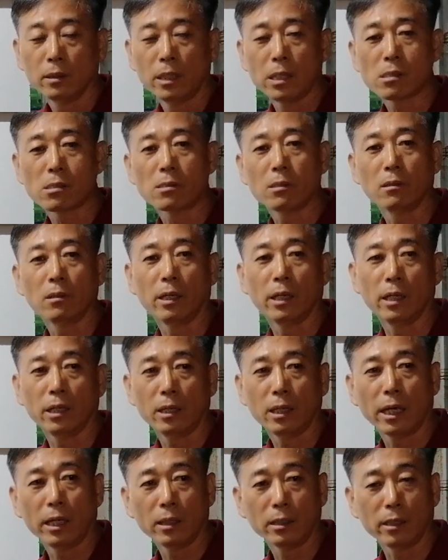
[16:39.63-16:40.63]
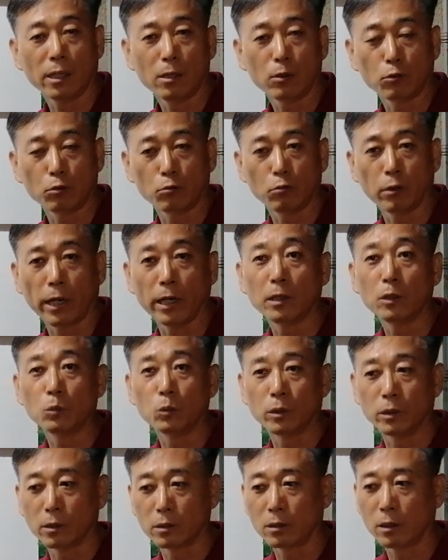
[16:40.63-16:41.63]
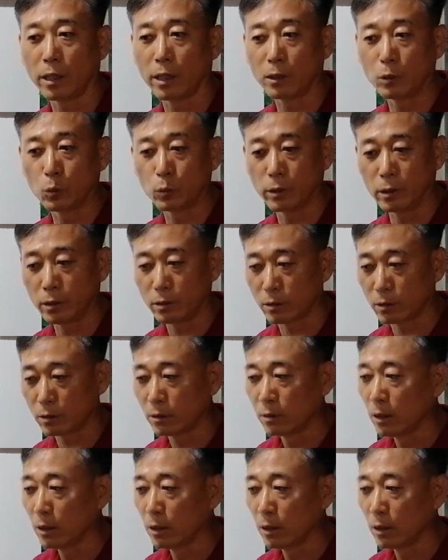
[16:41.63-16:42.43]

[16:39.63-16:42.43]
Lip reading: Yesterday, I tell to Edward, Edward,